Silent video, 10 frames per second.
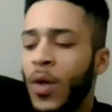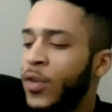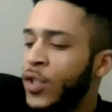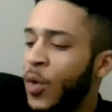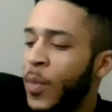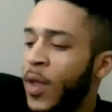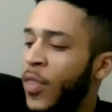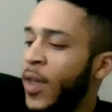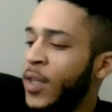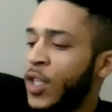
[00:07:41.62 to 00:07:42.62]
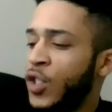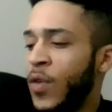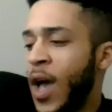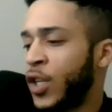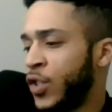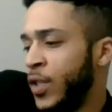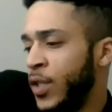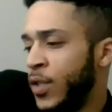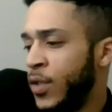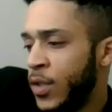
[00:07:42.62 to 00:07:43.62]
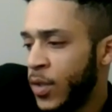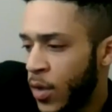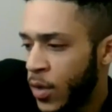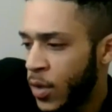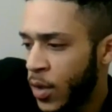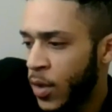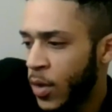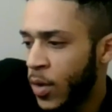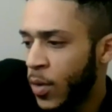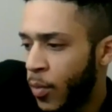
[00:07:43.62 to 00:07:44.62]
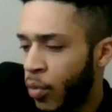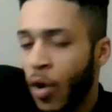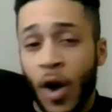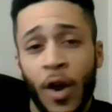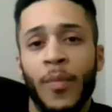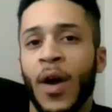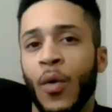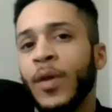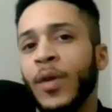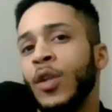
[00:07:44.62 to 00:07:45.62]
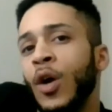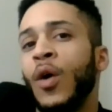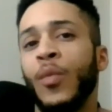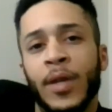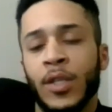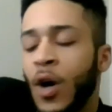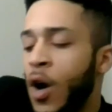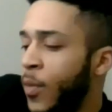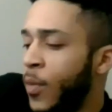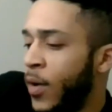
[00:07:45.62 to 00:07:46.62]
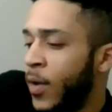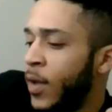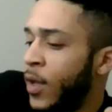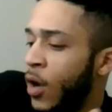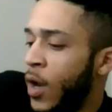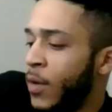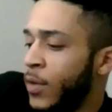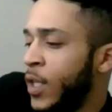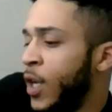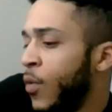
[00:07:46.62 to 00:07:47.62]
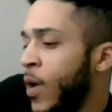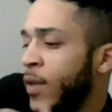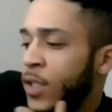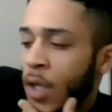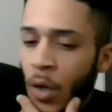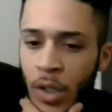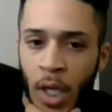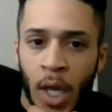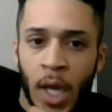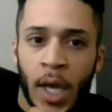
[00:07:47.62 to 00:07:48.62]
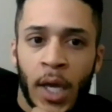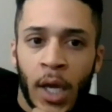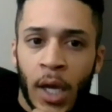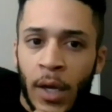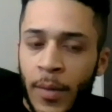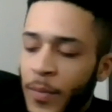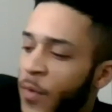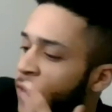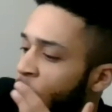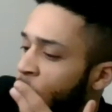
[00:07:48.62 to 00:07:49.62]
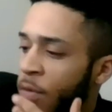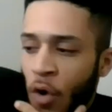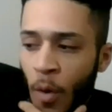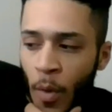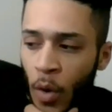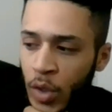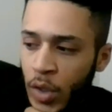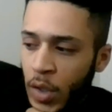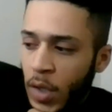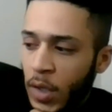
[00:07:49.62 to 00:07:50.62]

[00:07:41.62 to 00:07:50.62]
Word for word: there's so many things that you actually brought up that we mm-hmm. you know that we can talk about you know and i was sitting here writing these notes first and foremost